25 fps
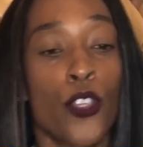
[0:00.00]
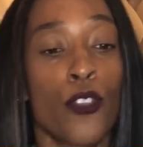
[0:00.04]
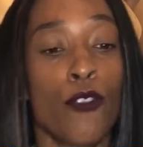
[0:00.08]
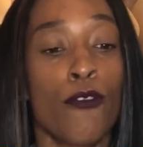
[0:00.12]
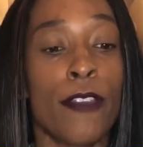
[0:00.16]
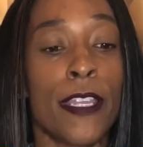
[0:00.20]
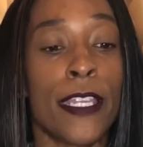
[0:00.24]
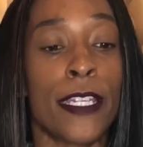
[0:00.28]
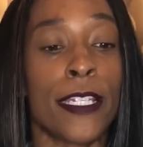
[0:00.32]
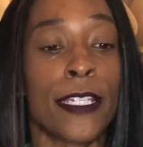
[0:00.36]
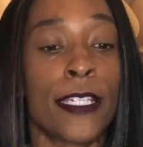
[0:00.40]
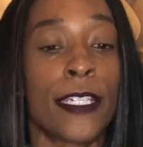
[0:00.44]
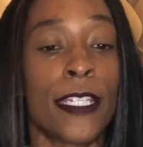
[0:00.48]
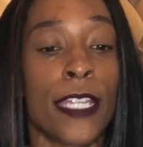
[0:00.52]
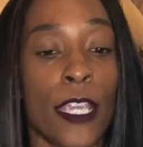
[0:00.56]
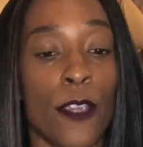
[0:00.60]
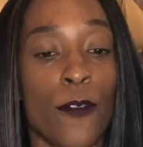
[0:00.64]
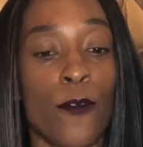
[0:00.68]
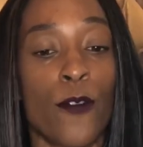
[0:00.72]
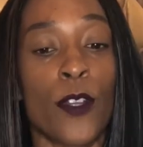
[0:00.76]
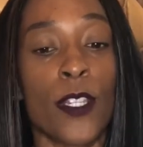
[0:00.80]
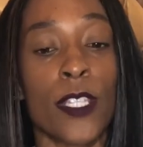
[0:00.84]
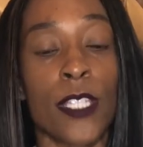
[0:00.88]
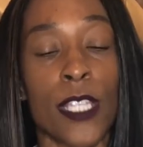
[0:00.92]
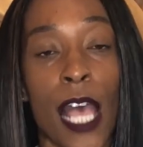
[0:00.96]
you need a
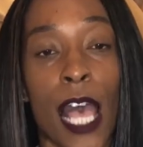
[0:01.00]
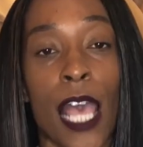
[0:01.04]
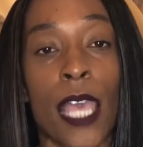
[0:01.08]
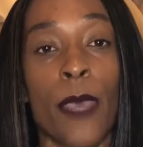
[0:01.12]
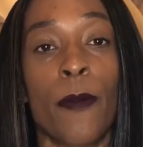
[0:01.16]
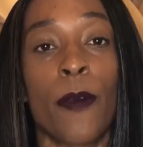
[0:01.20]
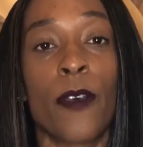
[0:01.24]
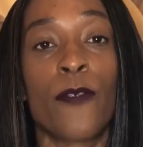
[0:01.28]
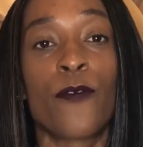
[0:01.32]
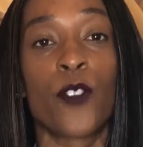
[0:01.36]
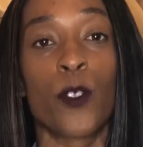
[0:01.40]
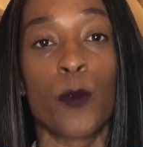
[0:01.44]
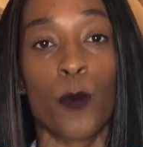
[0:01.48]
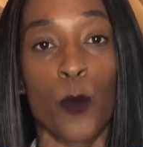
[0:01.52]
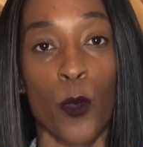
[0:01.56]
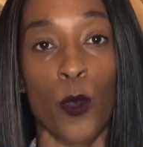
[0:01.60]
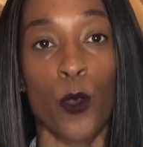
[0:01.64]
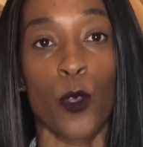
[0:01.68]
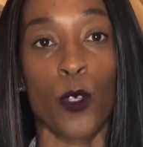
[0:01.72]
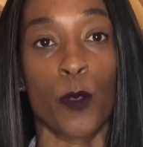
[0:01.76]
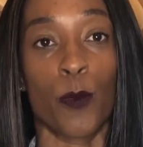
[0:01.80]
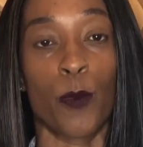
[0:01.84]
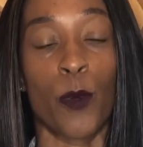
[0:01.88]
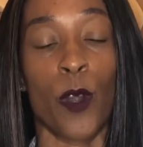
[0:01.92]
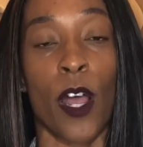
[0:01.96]
different type of
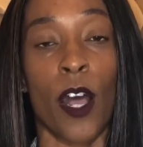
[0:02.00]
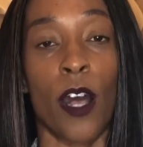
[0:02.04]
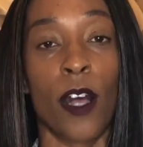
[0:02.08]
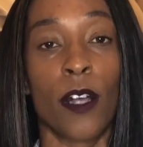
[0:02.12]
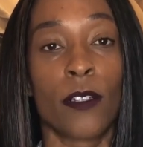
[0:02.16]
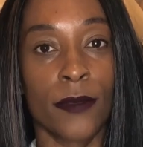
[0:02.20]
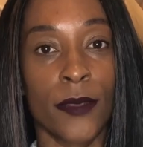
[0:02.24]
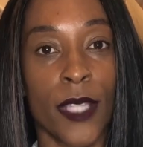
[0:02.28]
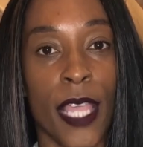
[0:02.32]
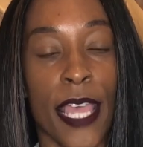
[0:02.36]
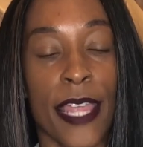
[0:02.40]
sports bra.